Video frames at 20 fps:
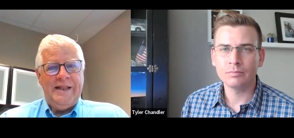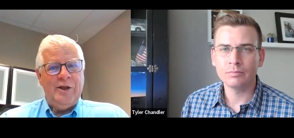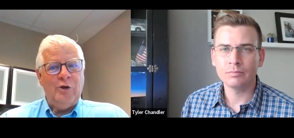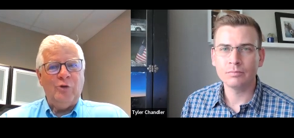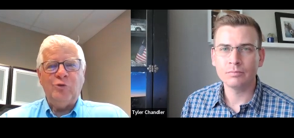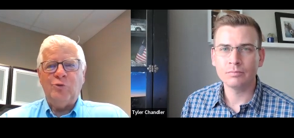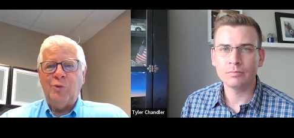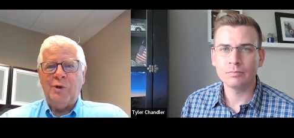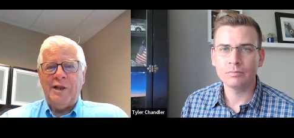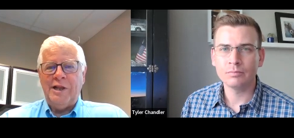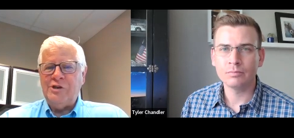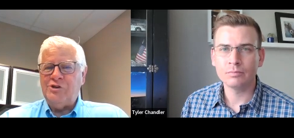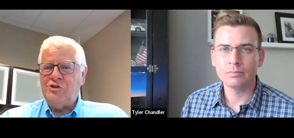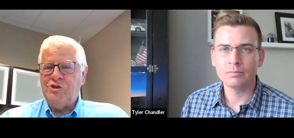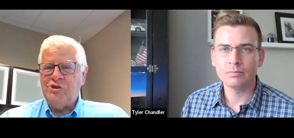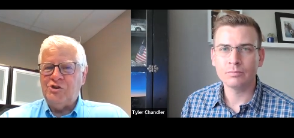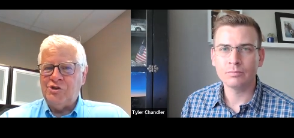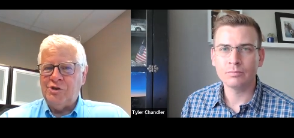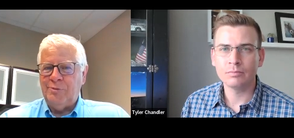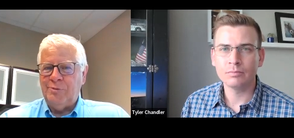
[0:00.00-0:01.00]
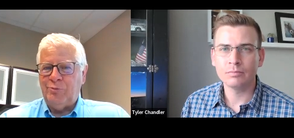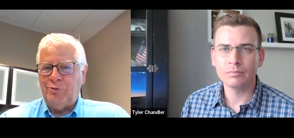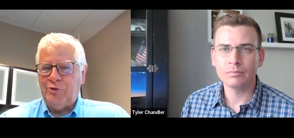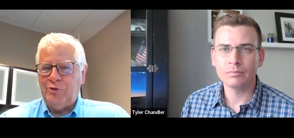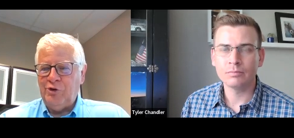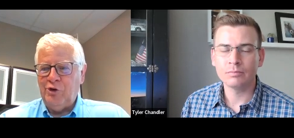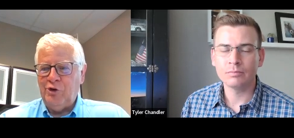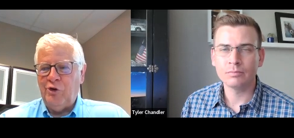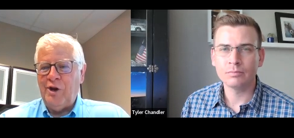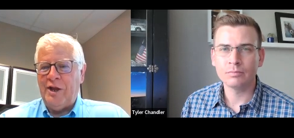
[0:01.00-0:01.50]
Speaker 1: those
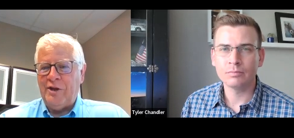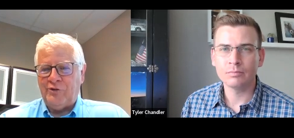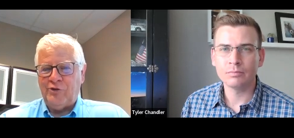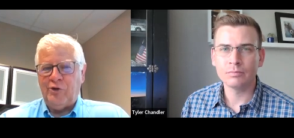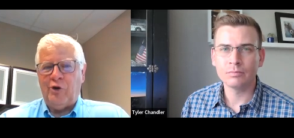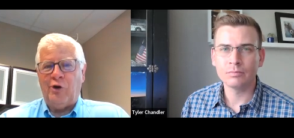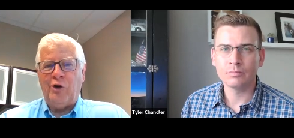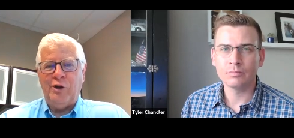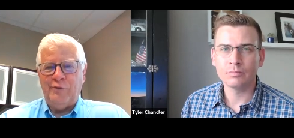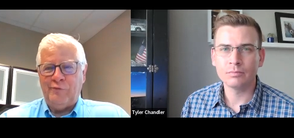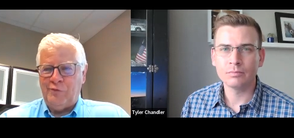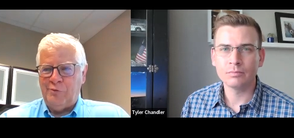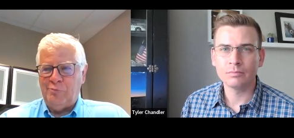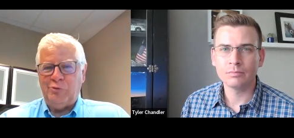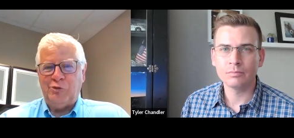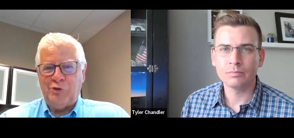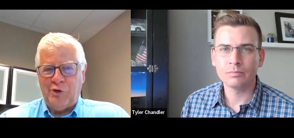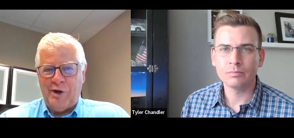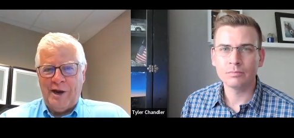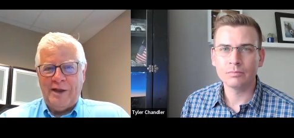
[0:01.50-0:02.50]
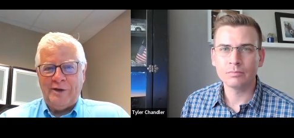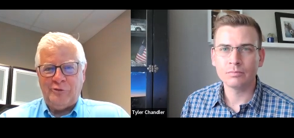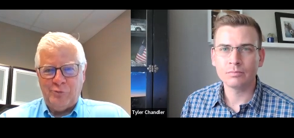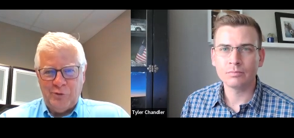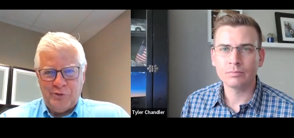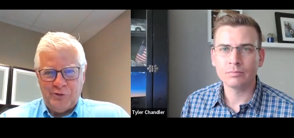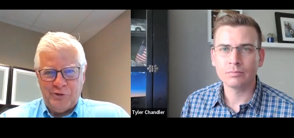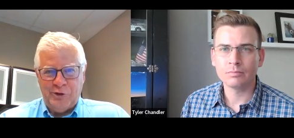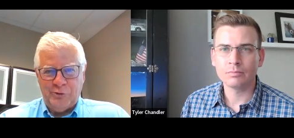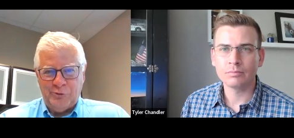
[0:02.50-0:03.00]
relationships, you're not starting from
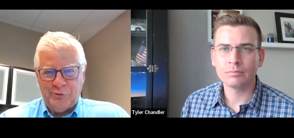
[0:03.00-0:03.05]
scratch with